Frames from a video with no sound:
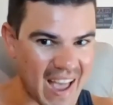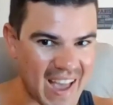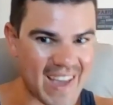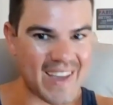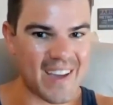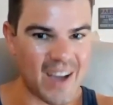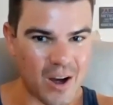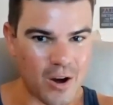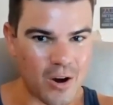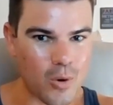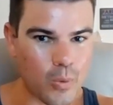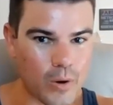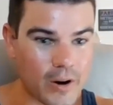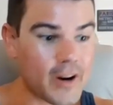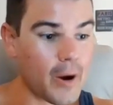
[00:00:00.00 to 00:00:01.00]
Hey,
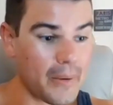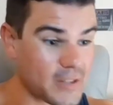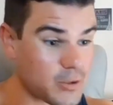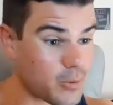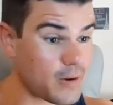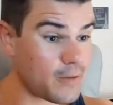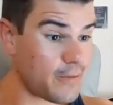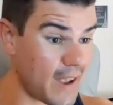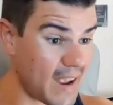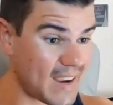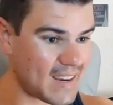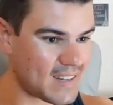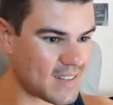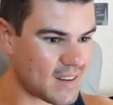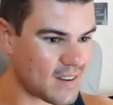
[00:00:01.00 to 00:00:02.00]
we're going to
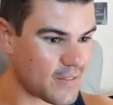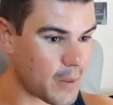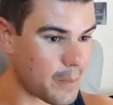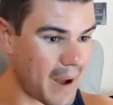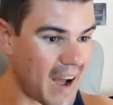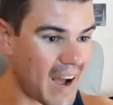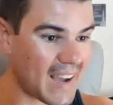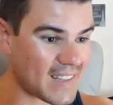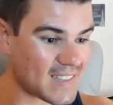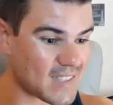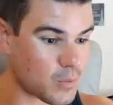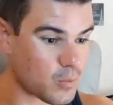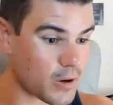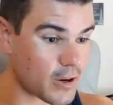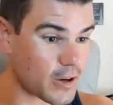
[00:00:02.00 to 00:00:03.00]
invade the
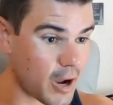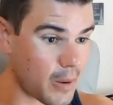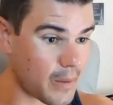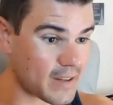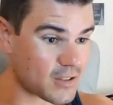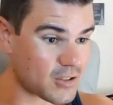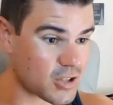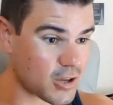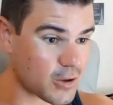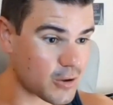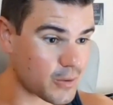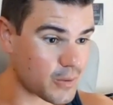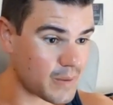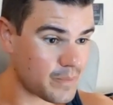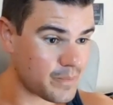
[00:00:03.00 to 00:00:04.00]
Pines, and we're going
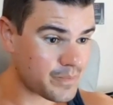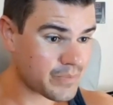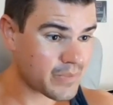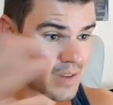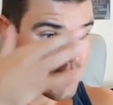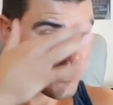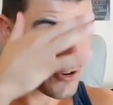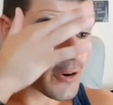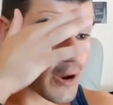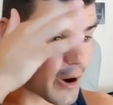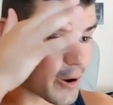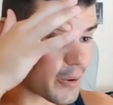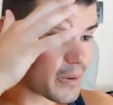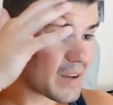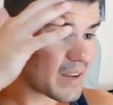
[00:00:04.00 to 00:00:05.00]
to, you
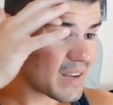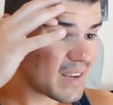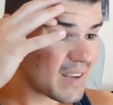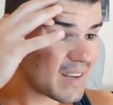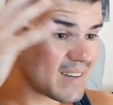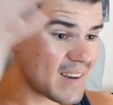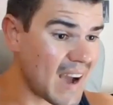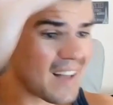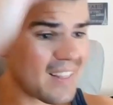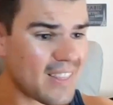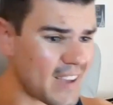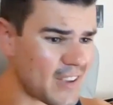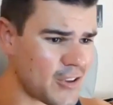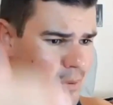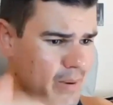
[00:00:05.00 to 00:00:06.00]
know
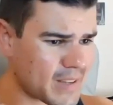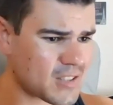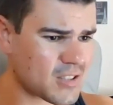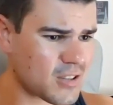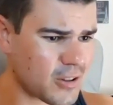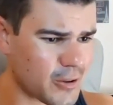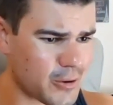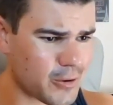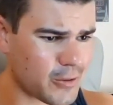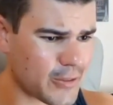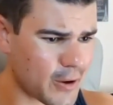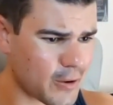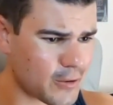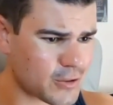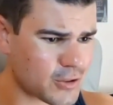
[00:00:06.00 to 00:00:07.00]
not let you
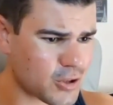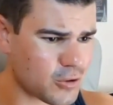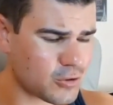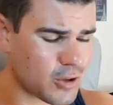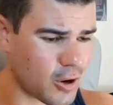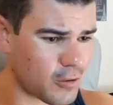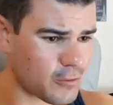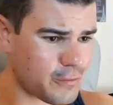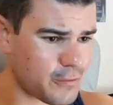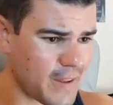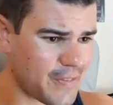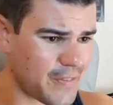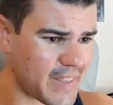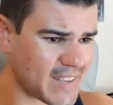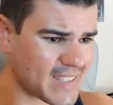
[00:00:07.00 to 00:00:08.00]
exclude those who don't
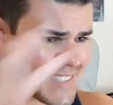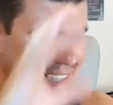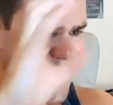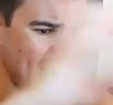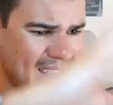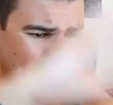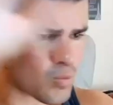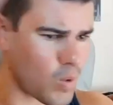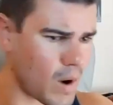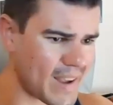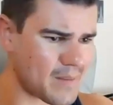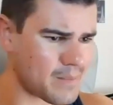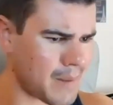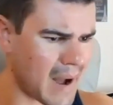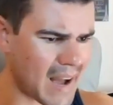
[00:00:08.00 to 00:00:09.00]
fit this gay
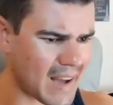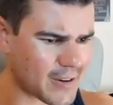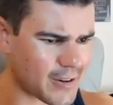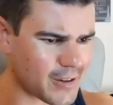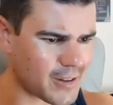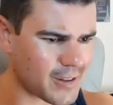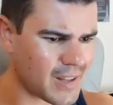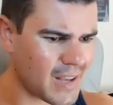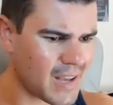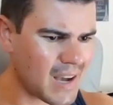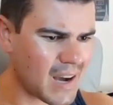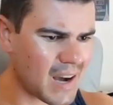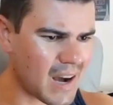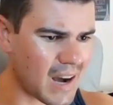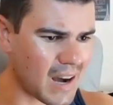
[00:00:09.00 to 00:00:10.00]
white model
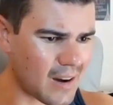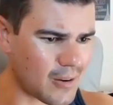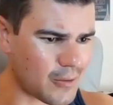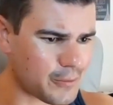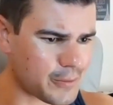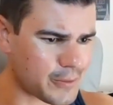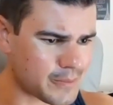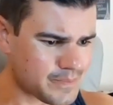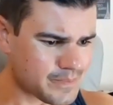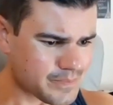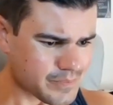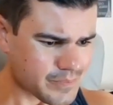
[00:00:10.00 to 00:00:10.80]
of